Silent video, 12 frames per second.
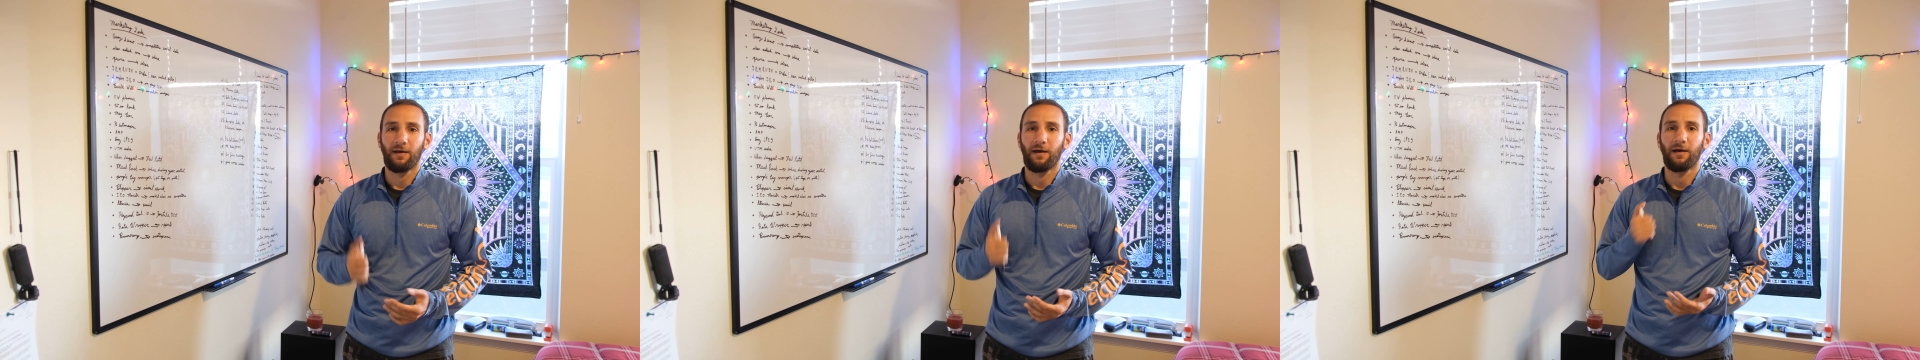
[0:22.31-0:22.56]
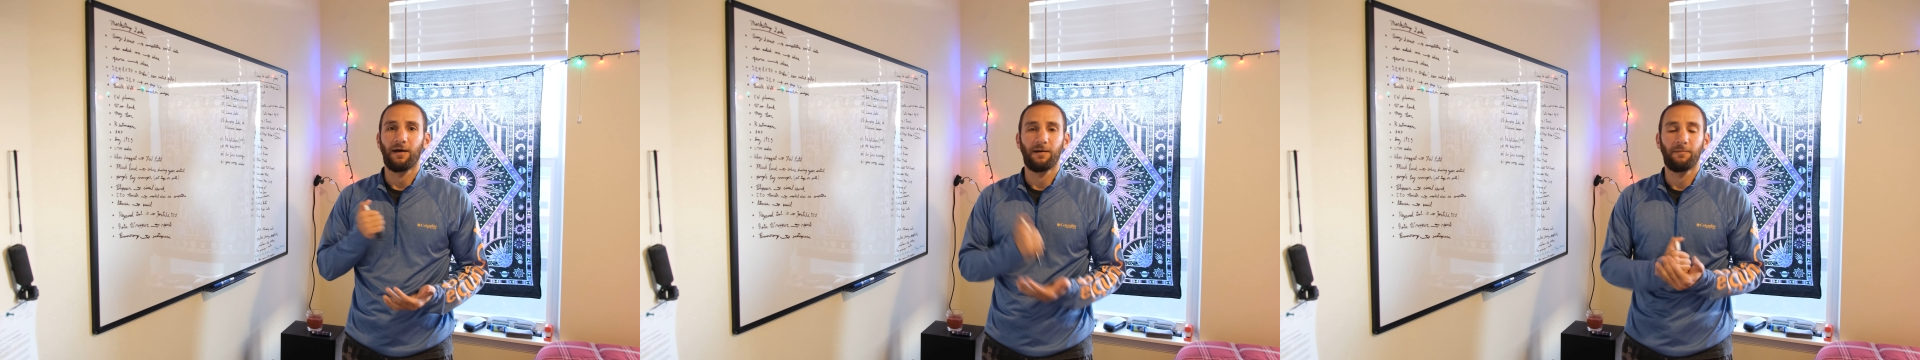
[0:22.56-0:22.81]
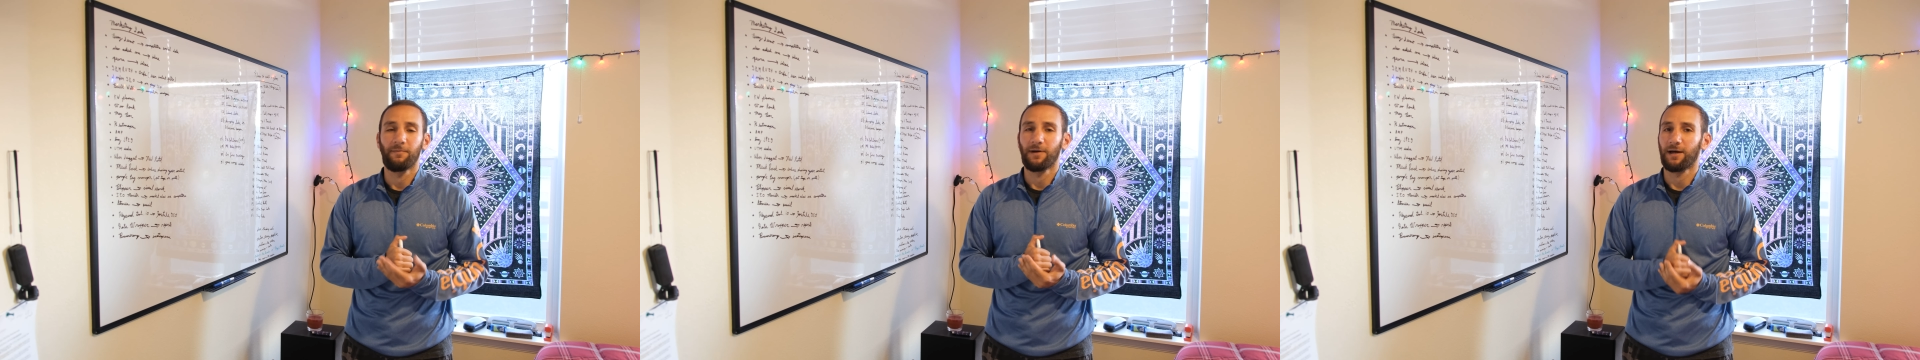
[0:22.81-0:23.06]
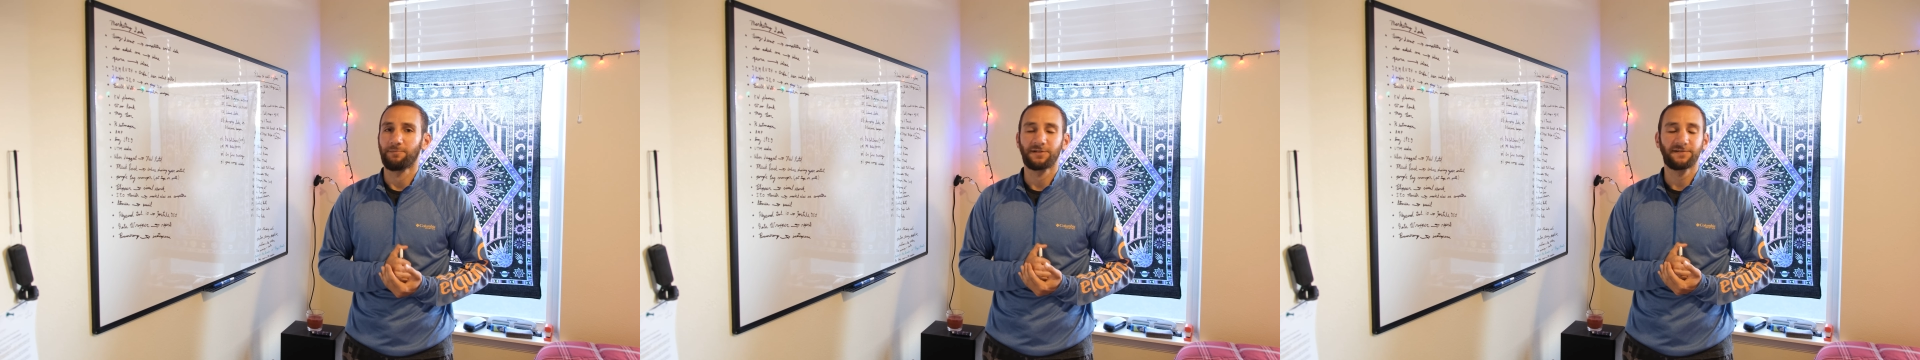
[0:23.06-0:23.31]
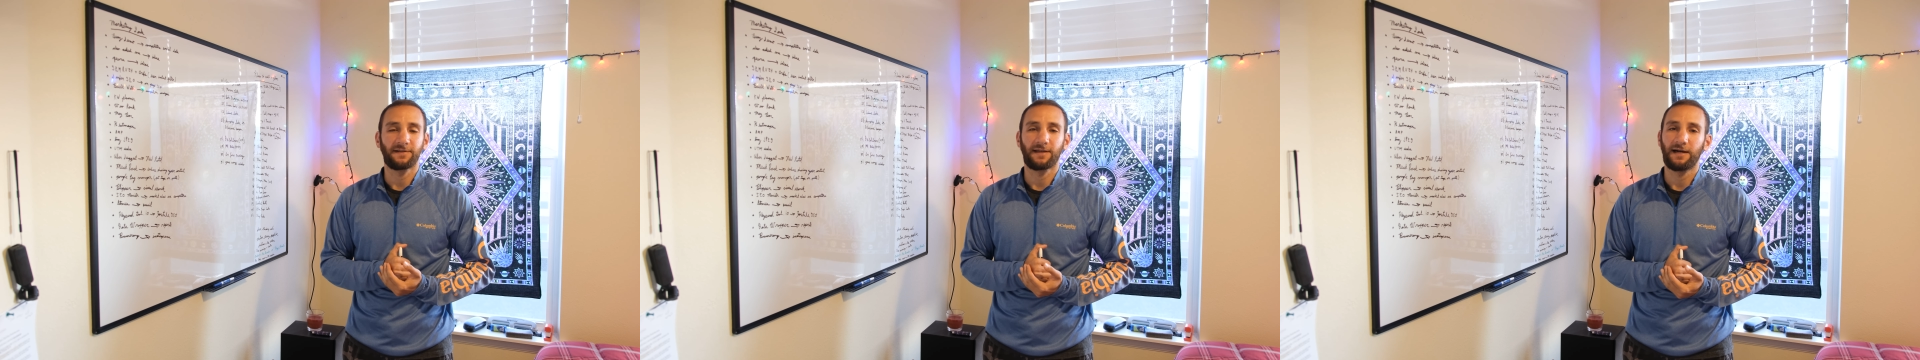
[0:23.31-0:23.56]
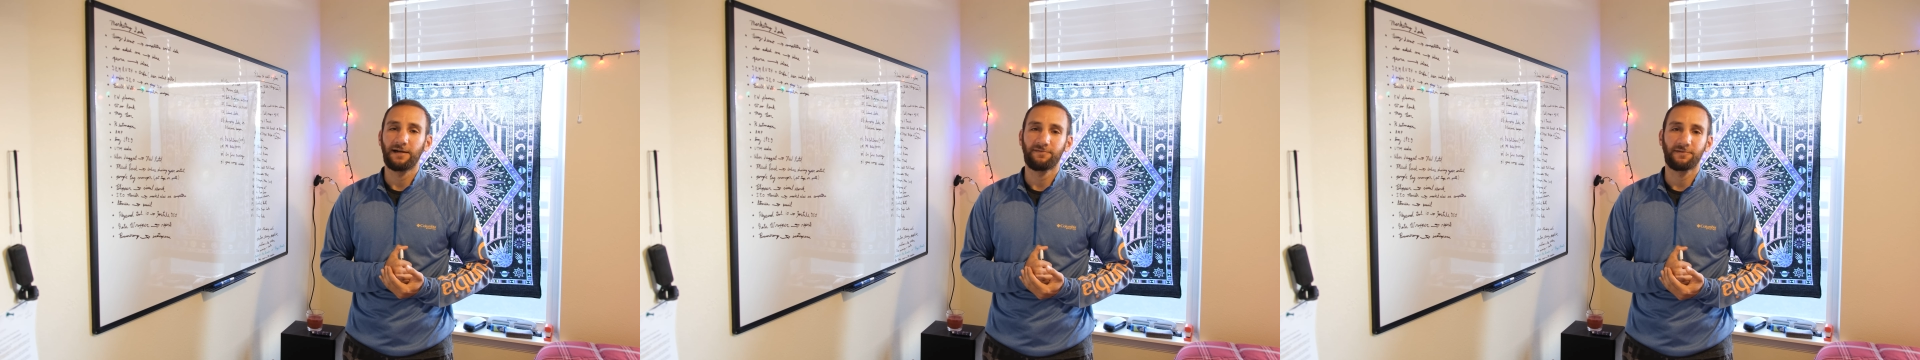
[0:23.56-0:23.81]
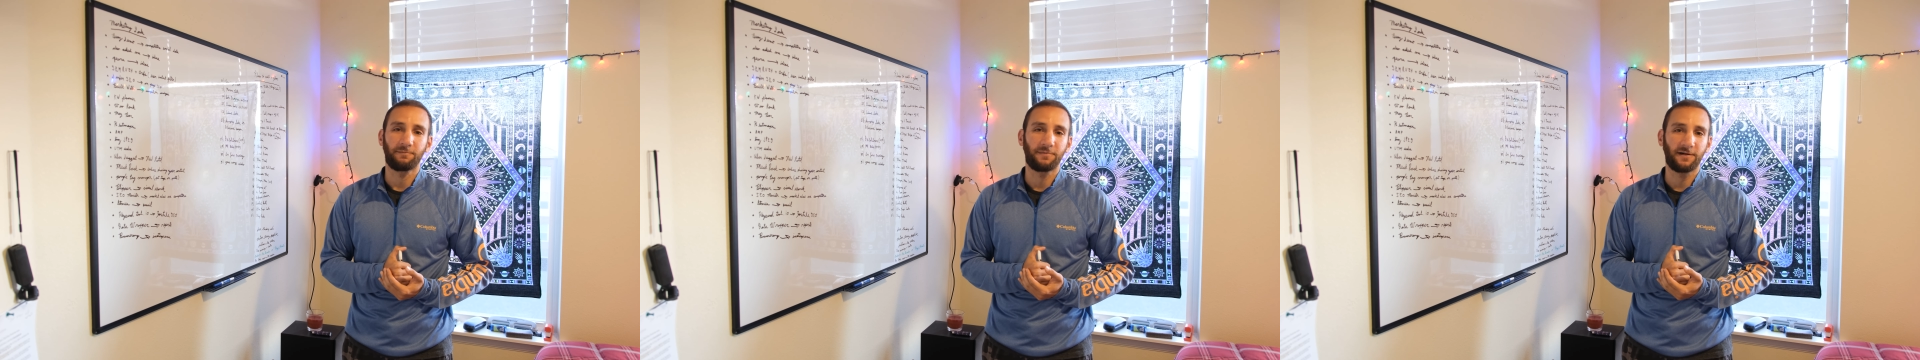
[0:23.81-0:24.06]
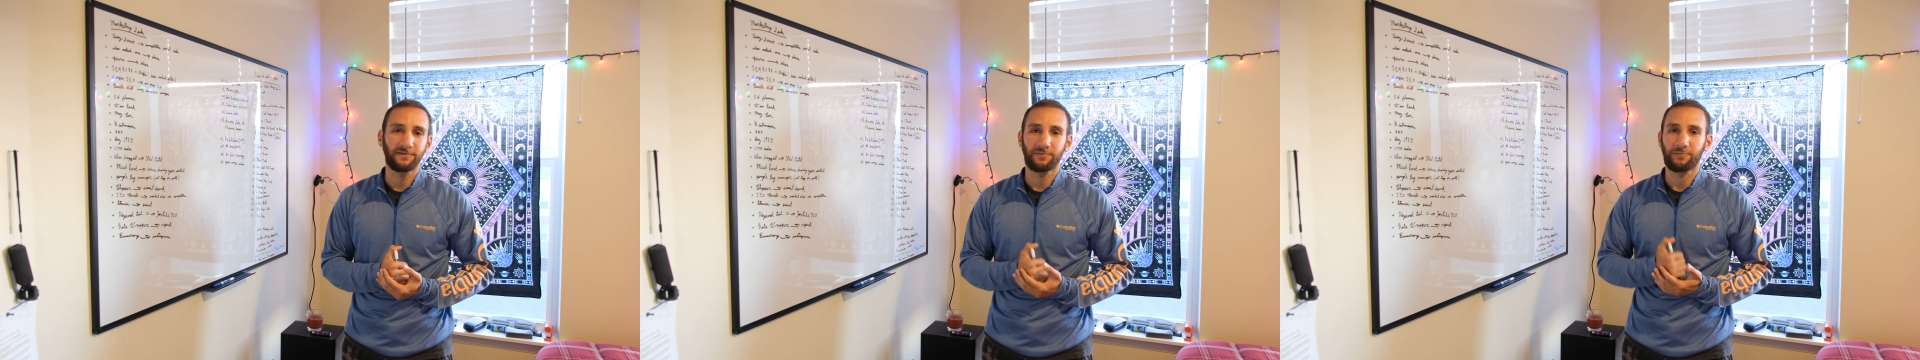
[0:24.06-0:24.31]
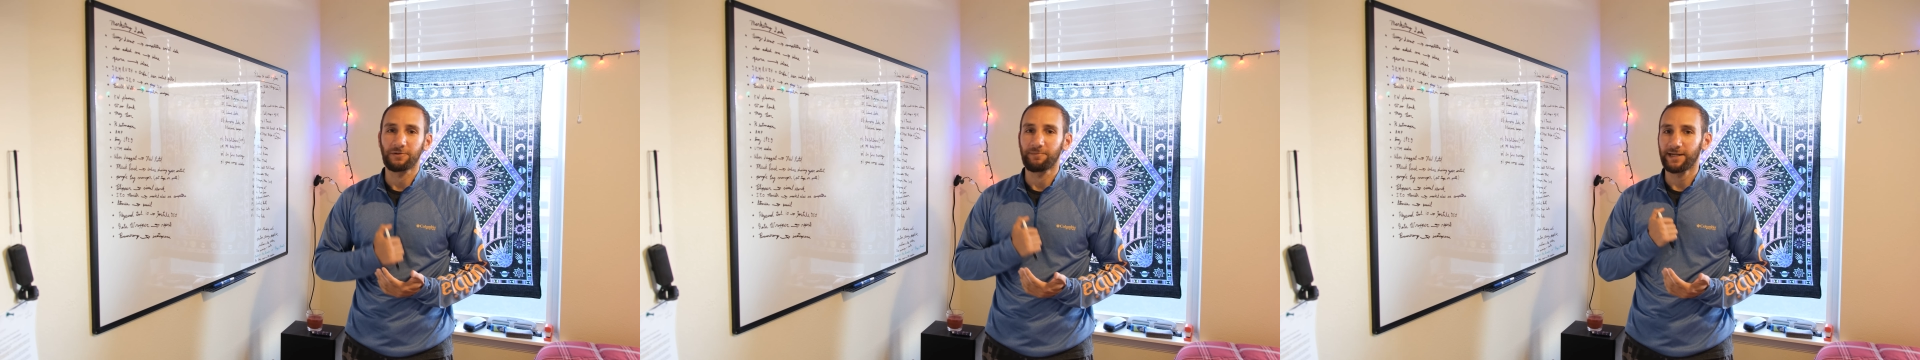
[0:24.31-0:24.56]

Um, I'm just a guy from Baltimore,